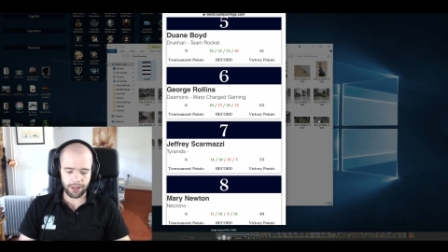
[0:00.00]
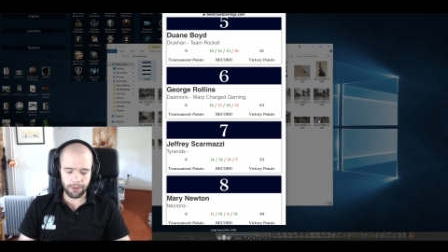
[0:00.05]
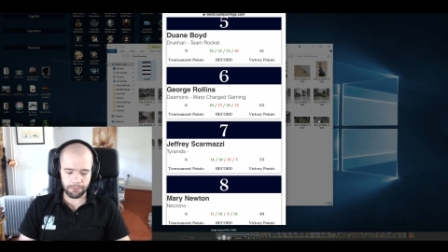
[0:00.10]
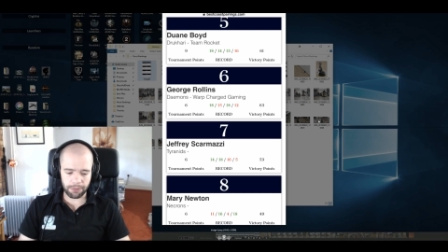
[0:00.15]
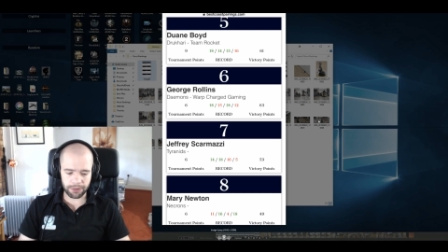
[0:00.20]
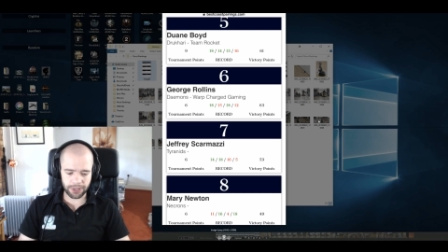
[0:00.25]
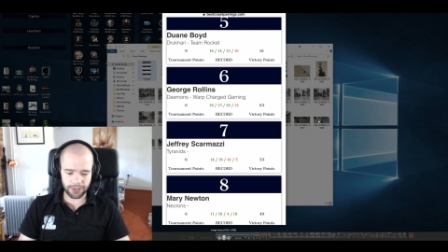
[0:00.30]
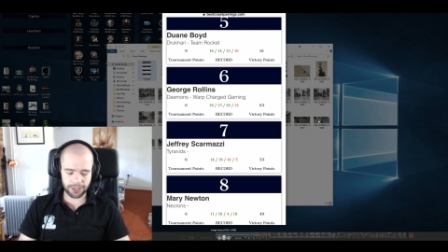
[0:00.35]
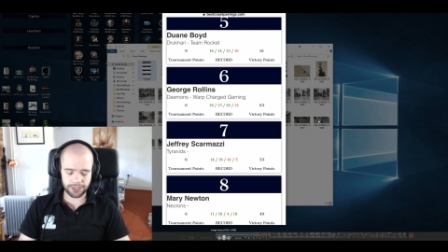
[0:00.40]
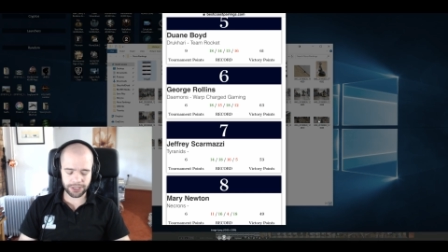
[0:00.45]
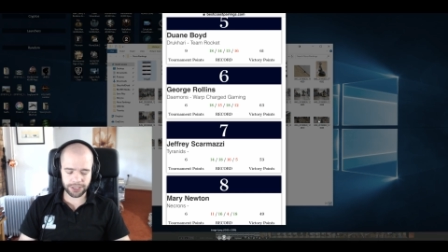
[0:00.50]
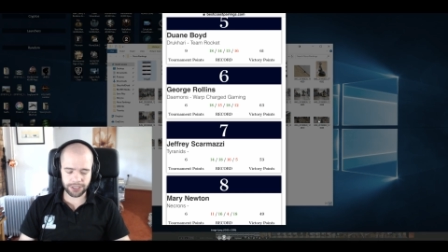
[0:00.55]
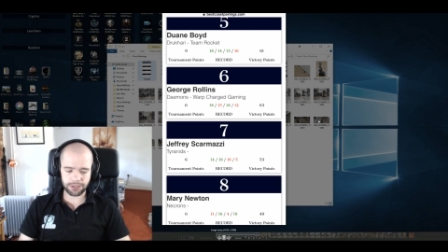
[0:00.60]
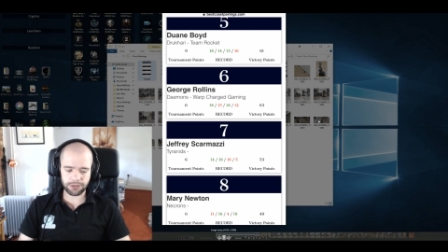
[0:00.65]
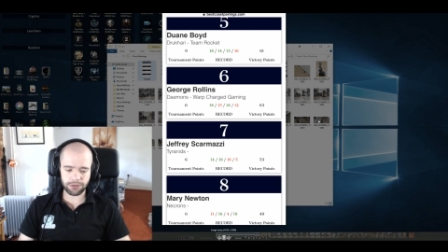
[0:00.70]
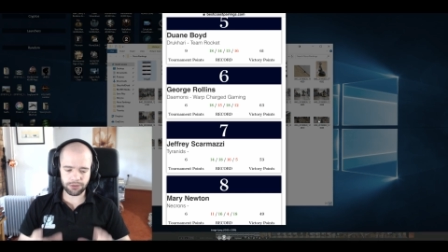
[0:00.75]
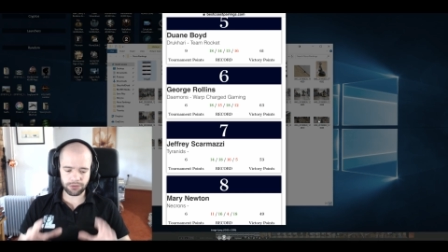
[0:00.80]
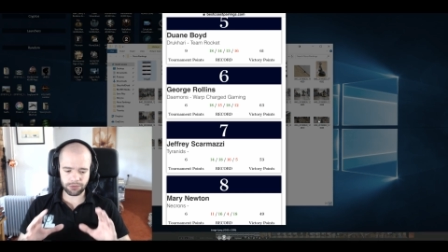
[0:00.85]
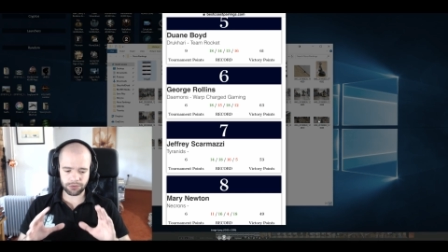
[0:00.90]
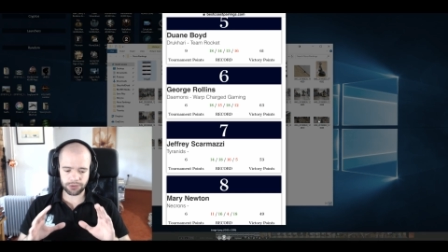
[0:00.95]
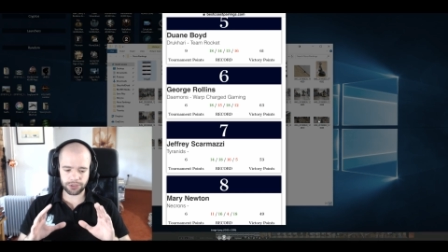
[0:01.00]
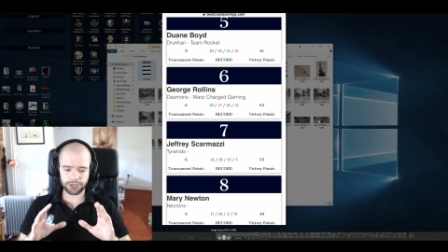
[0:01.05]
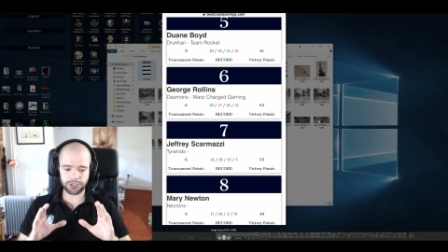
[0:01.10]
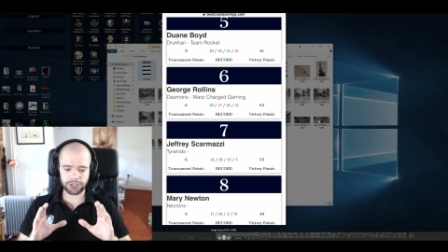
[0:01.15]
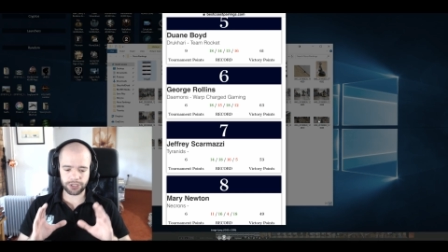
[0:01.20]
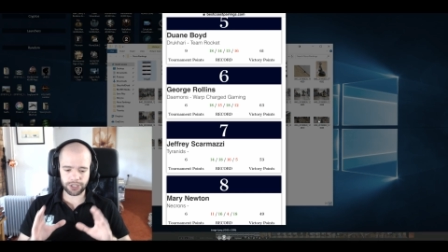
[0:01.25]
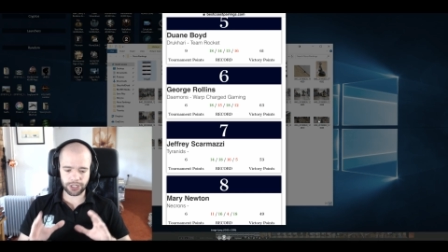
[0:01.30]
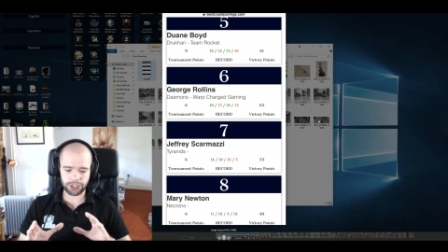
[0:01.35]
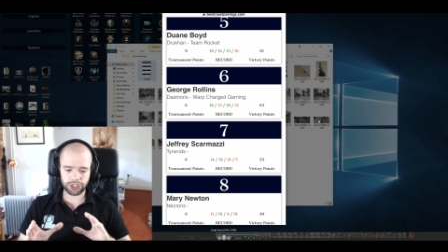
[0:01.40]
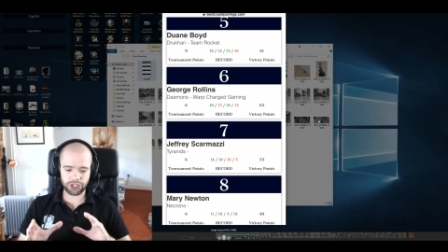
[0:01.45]
but they are still
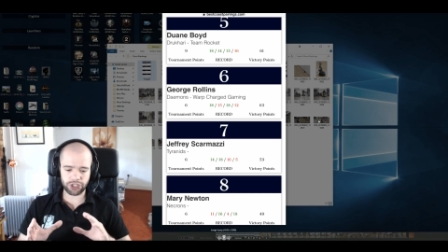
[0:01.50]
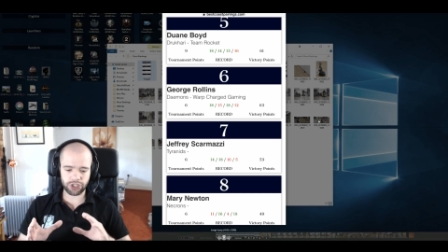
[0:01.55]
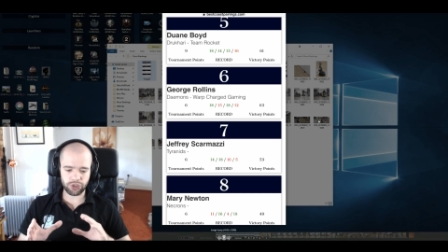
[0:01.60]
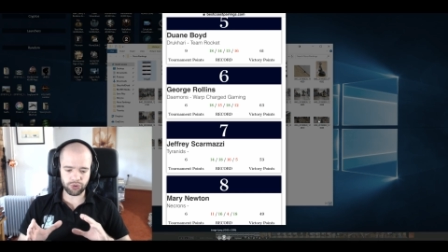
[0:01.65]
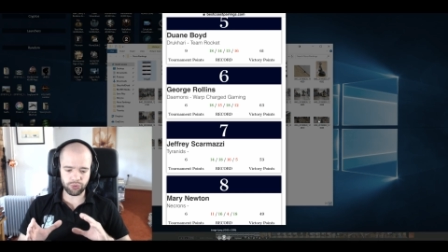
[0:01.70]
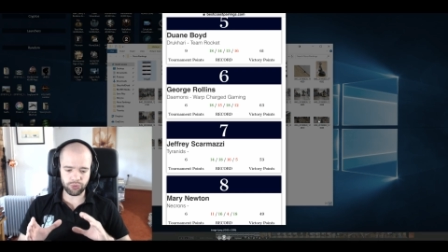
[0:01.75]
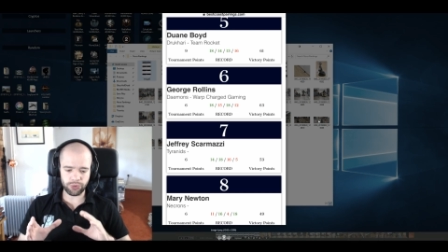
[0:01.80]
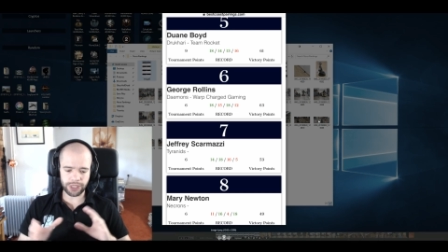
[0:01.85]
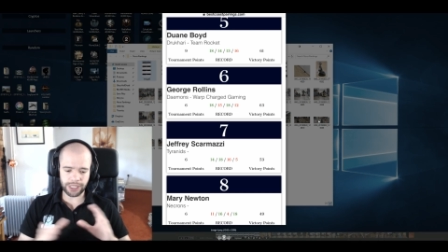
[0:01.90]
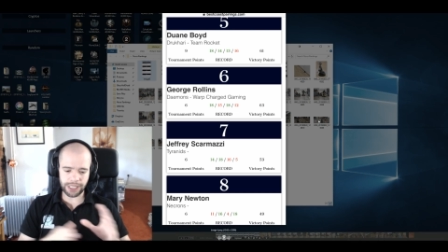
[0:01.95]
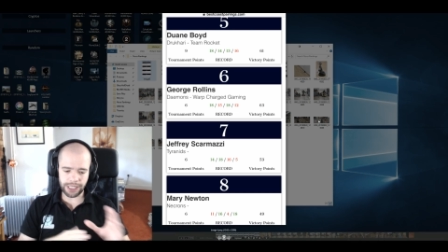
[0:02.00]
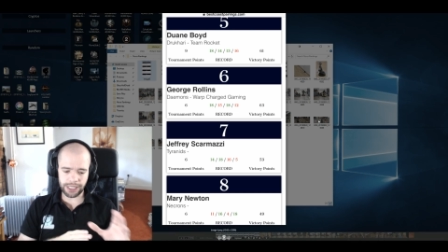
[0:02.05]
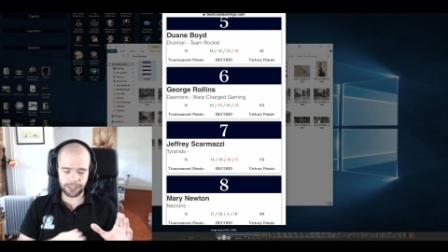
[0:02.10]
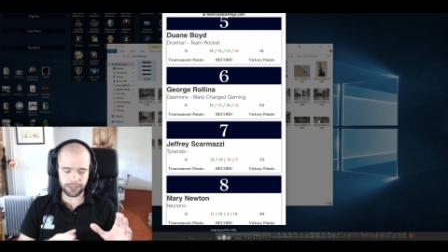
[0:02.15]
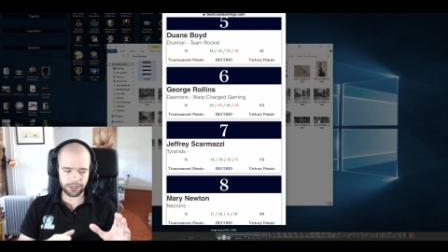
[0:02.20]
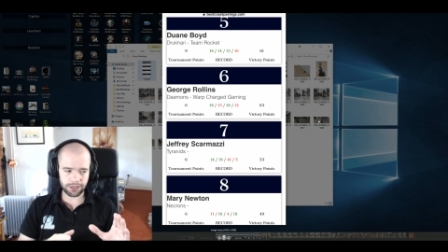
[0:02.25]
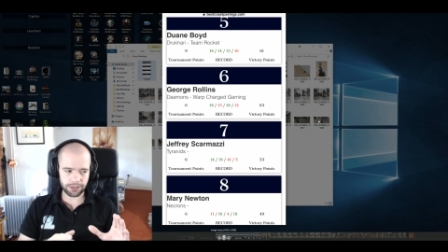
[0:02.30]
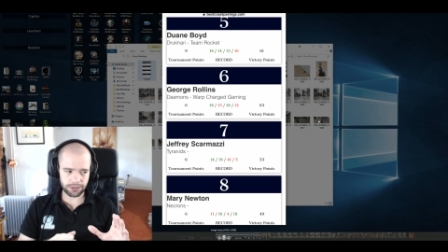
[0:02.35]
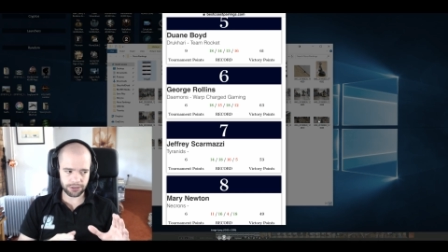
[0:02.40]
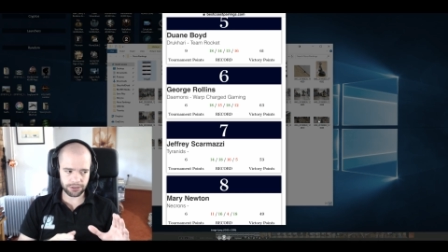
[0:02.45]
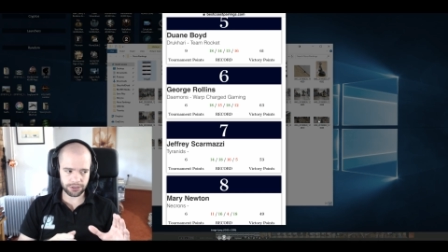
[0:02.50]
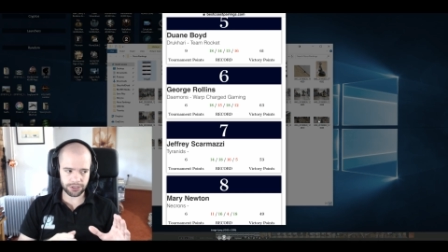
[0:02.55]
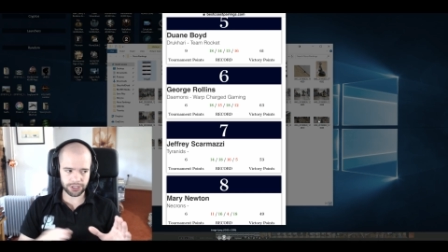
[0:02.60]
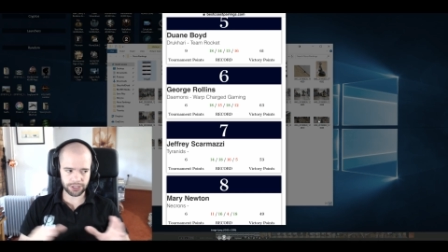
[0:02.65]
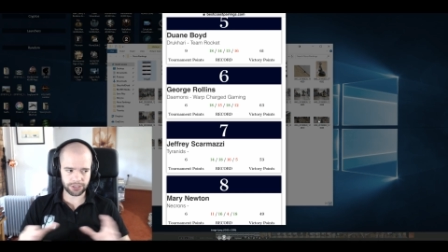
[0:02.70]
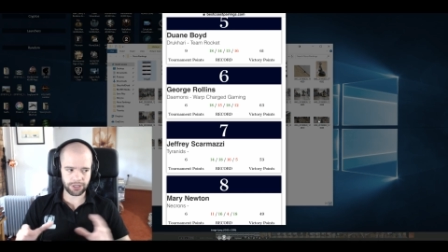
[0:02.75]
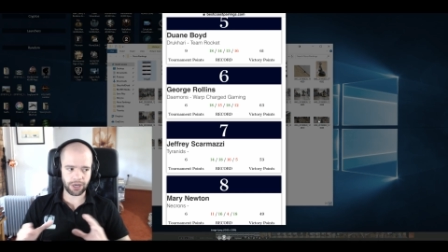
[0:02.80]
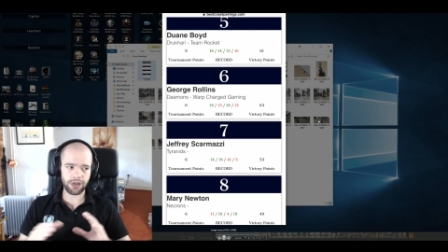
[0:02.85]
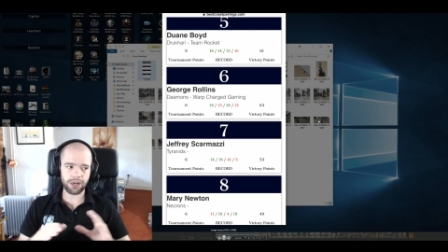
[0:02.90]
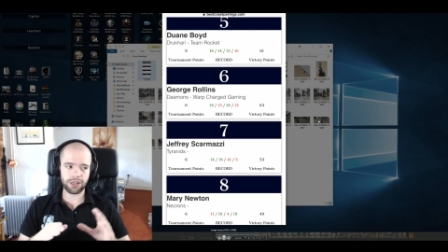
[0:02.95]
such a unique
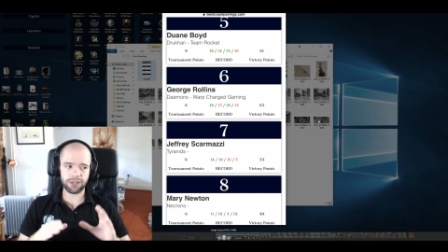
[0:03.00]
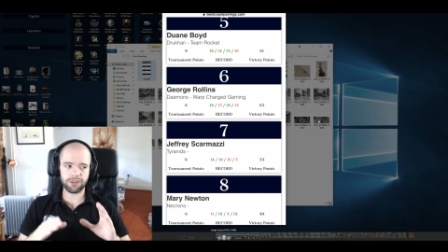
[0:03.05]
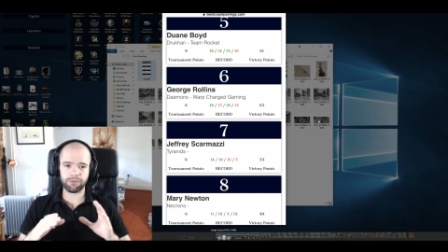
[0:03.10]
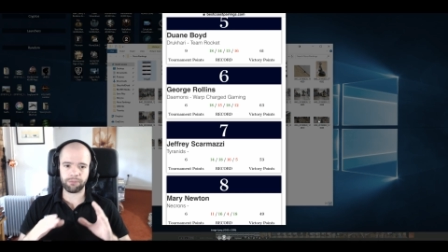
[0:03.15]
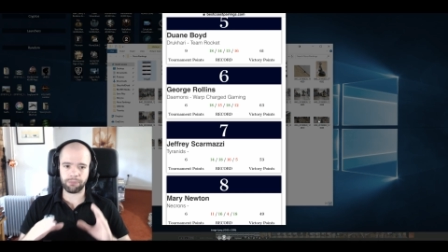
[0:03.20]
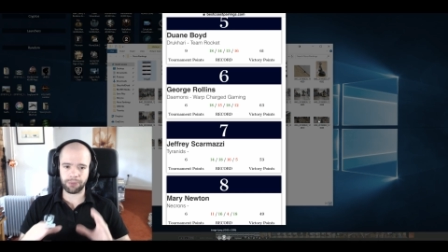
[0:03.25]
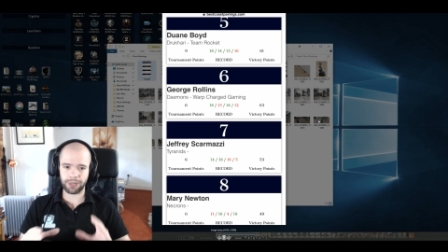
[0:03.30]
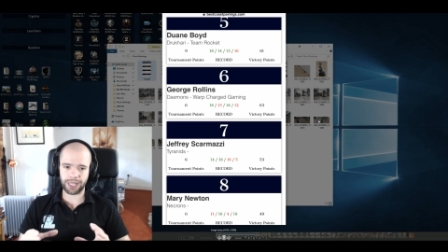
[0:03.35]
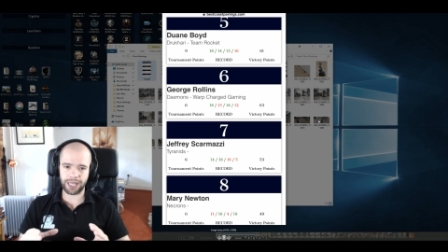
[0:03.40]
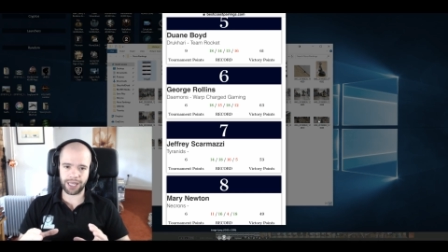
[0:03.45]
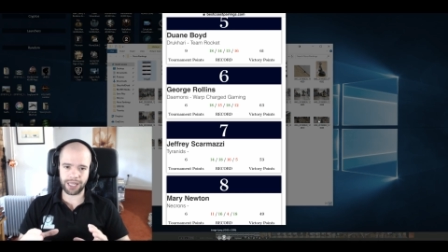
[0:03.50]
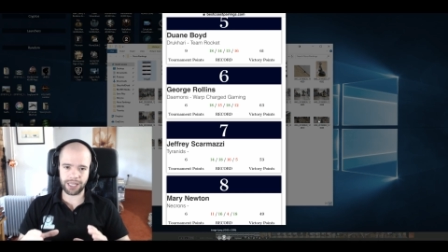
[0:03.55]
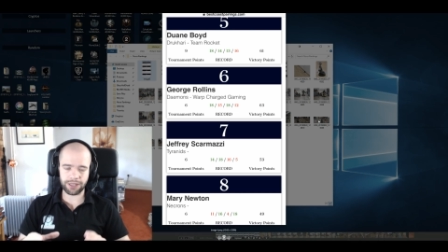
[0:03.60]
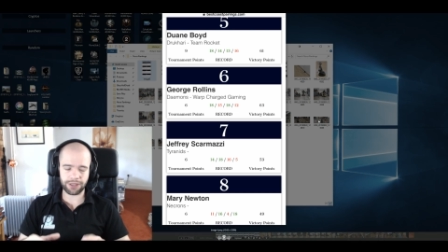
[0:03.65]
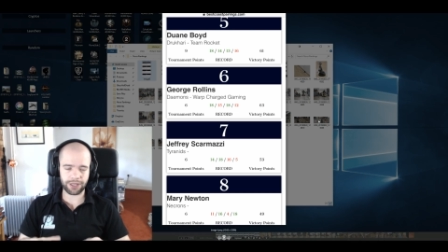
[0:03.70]
style of play,